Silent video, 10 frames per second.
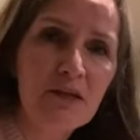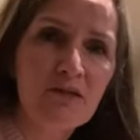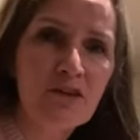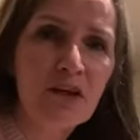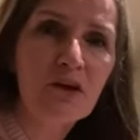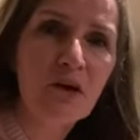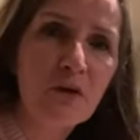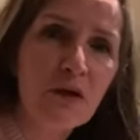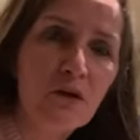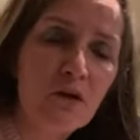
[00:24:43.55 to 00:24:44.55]
And if you think, oh,
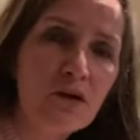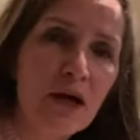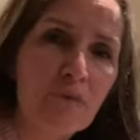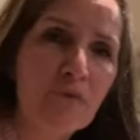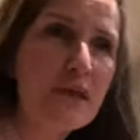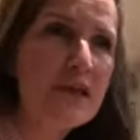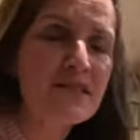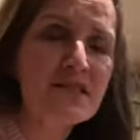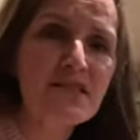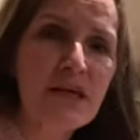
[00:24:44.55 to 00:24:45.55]
they're not
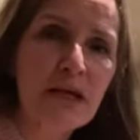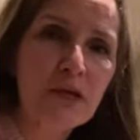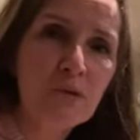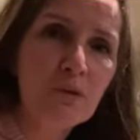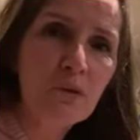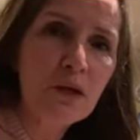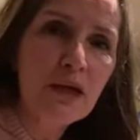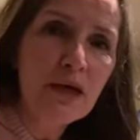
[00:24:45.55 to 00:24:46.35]
sustainable,